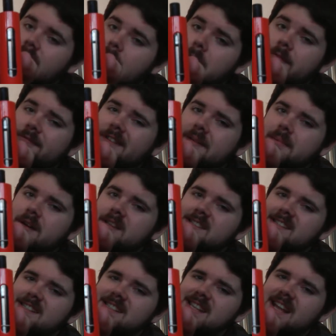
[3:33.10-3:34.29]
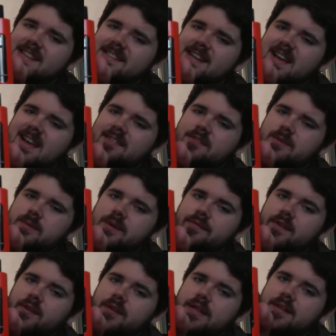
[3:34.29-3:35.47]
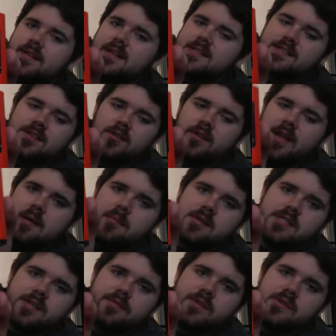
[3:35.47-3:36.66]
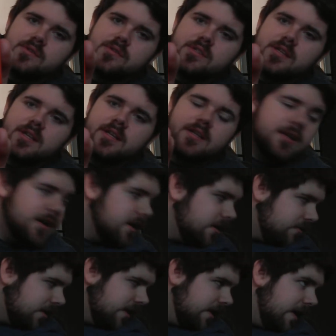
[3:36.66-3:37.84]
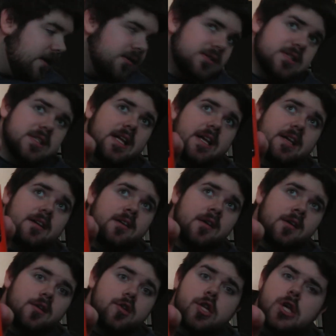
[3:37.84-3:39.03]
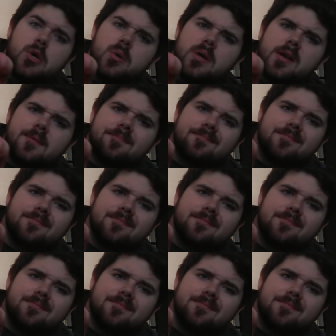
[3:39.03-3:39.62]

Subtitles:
I've been vaping on it since last night after I refilled it, and that's only how much I've used. And right now it's like noon.